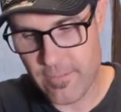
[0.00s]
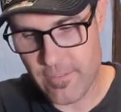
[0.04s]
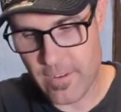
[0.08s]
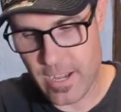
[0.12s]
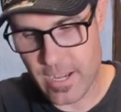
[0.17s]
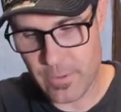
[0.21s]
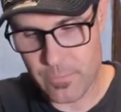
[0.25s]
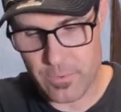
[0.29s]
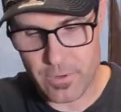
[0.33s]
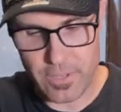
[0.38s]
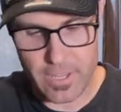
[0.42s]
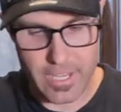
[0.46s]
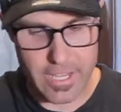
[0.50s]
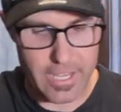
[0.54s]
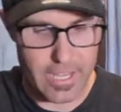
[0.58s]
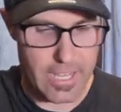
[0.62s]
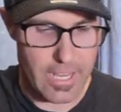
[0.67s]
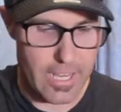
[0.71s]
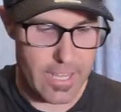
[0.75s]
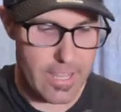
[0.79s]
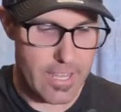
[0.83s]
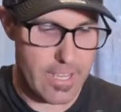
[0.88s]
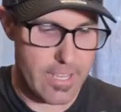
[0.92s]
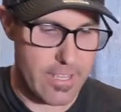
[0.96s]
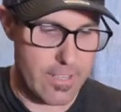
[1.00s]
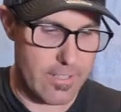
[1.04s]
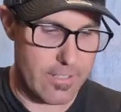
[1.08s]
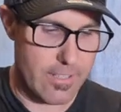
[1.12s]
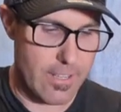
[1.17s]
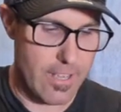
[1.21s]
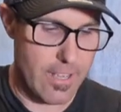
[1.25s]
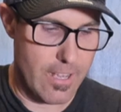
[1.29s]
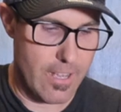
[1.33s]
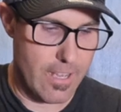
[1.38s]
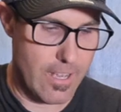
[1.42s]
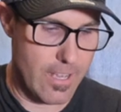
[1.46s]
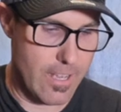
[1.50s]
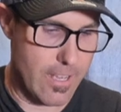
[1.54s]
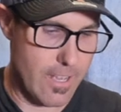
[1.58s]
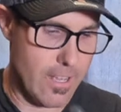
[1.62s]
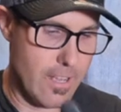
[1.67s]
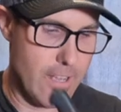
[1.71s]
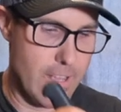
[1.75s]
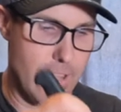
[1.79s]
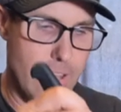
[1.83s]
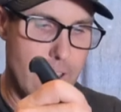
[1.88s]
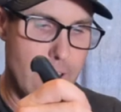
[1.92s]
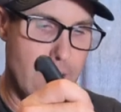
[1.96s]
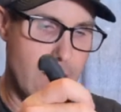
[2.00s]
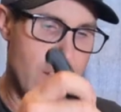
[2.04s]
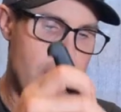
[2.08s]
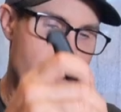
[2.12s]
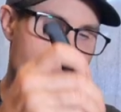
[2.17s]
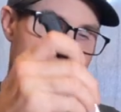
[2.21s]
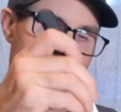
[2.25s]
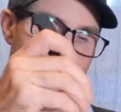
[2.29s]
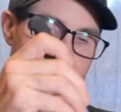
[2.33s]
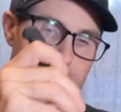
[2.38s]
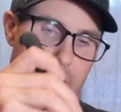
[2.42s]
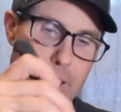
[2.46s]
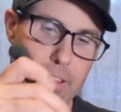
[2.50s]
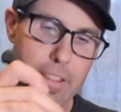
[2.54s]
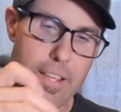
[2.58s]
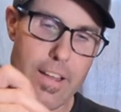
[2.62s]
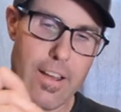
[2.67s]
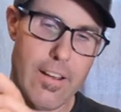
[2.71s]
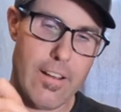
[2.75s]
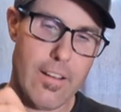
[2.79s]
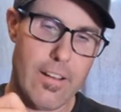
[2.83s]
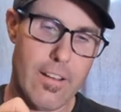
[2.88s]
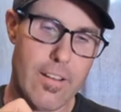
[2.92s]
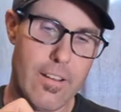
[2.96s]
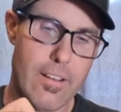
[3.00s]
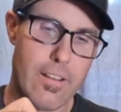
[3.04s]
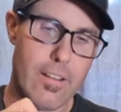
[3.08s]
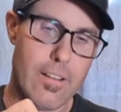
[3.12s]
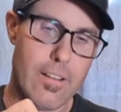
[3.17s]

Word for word: Find where the uh, thing is. It's right there.